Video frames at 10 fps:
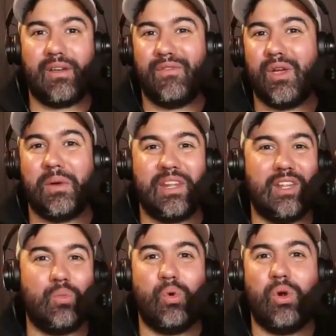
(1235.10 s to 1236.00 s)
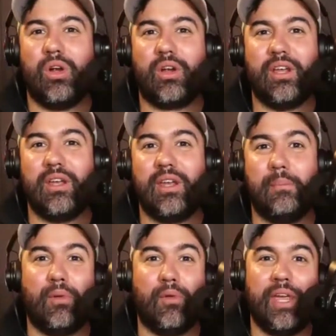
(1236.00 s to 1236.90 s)
like viewing these work and
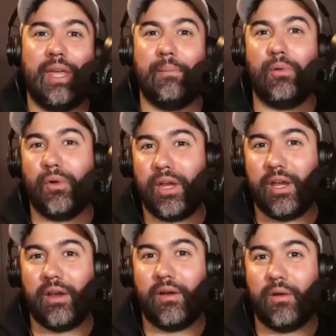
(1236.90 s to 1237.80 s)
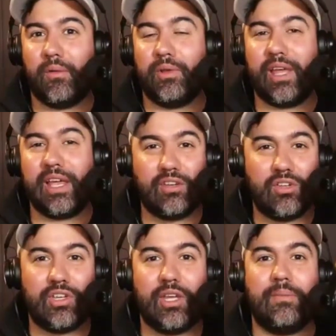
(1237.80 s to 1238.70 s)
employee employer
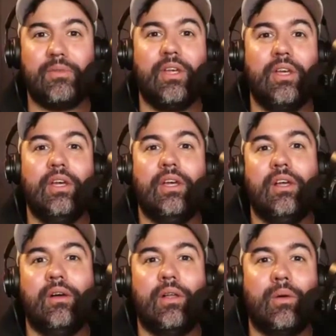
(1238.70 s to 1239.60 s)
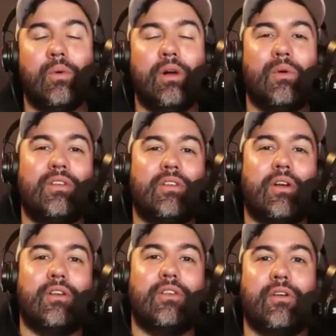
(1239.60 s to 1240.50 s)
relationships. What
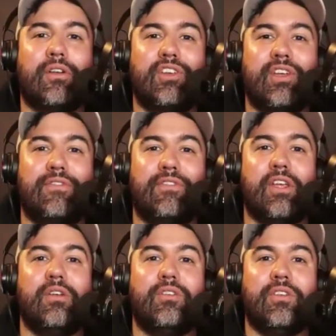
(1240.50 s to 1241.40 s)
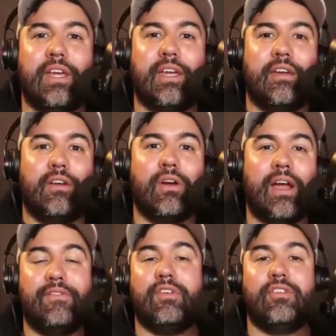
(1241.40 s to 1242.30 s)
sort of shifts are you seeing, or
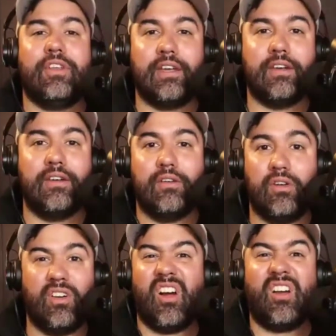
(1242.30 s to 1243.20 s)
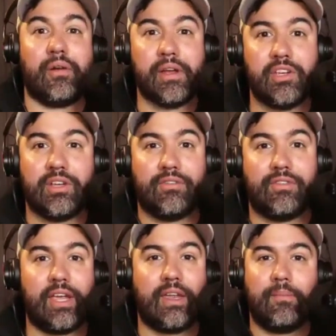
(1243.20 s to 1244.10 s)
have you seen, or are there any shifts
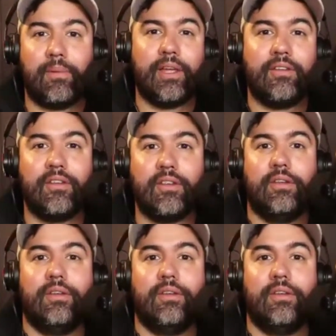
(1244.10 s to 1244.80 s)
taking place?